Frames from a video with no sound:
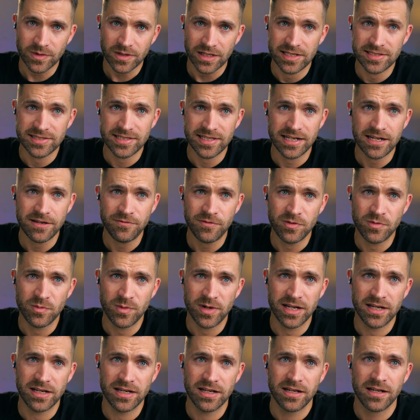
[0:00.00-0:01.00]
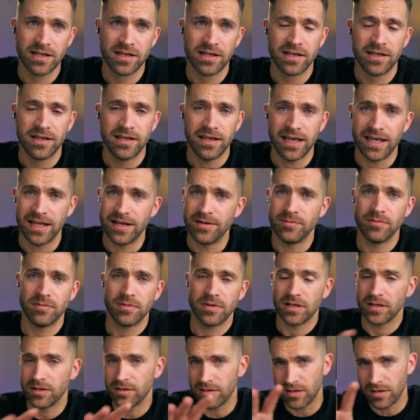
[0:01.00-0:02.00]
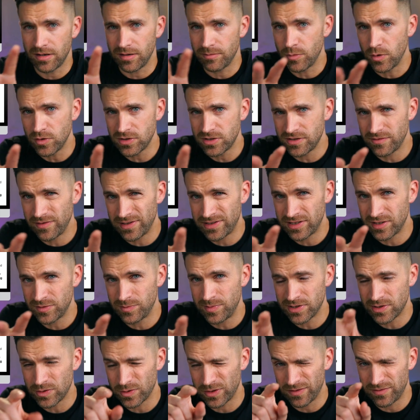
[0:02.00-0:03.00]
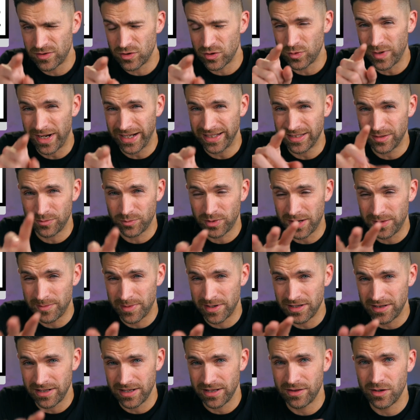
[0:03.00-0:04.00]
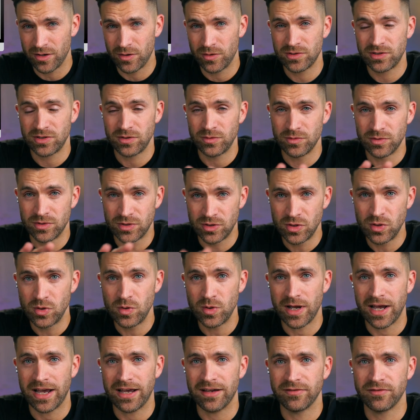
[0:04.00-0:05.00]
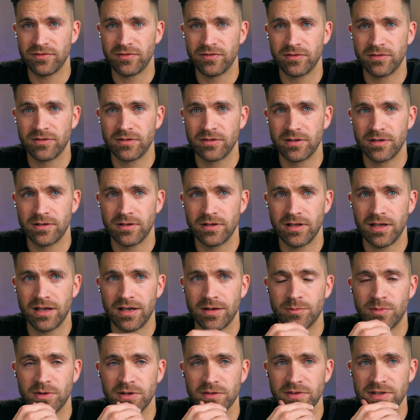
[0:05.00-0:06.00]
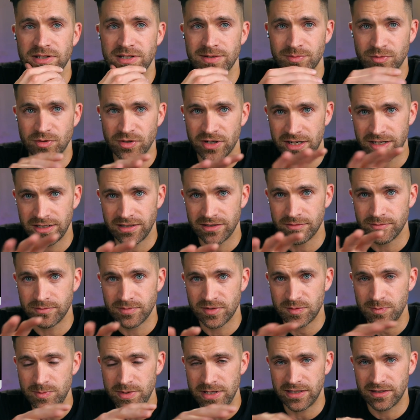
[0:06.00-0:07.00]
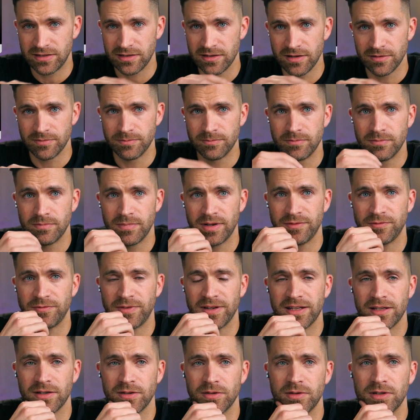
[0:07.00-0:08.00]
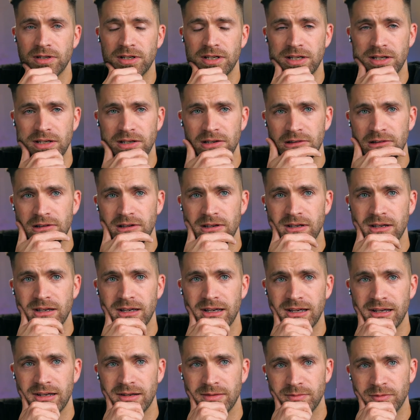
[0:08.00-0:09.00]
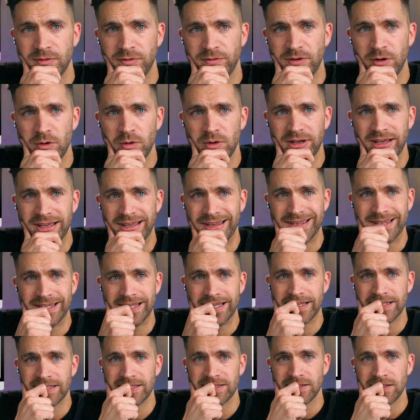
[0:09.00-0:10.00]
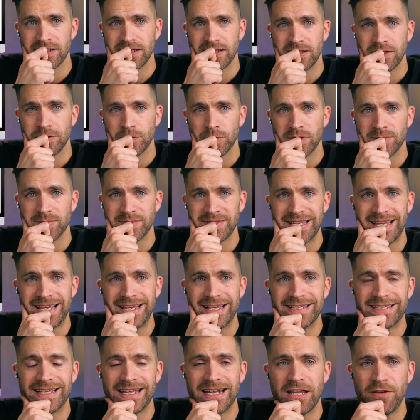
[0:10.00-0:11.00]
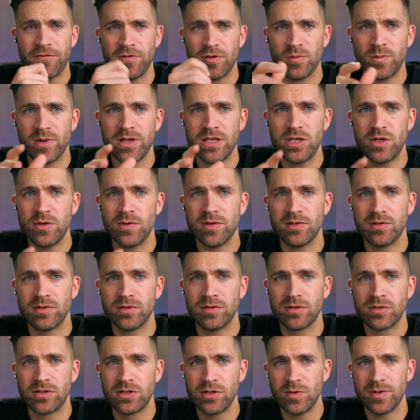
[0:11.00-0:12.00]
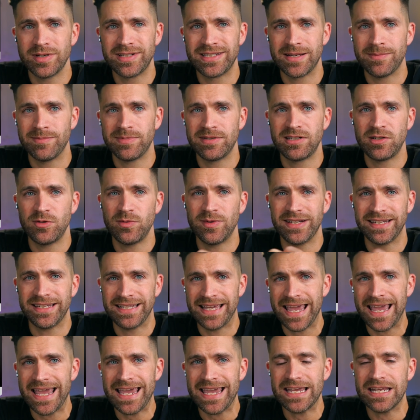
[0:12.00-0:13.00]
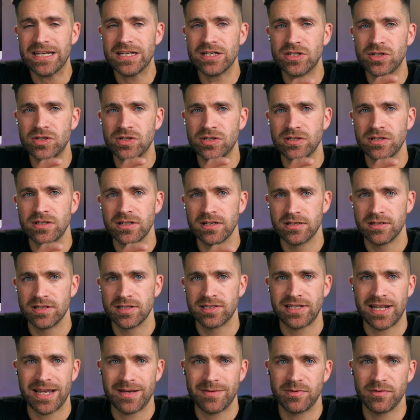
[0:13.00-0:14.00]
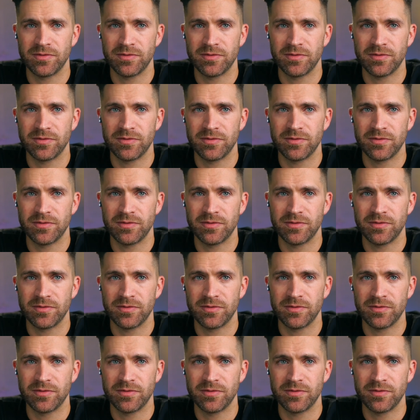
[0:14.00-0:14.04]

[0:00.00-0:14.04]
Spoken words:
is that if and when, and most of this has been sort of directed primarily at those who do have privilege. I'm trying to speak to my fellow folk in this. What I'm saying is that if and when you do attempt to engage in this type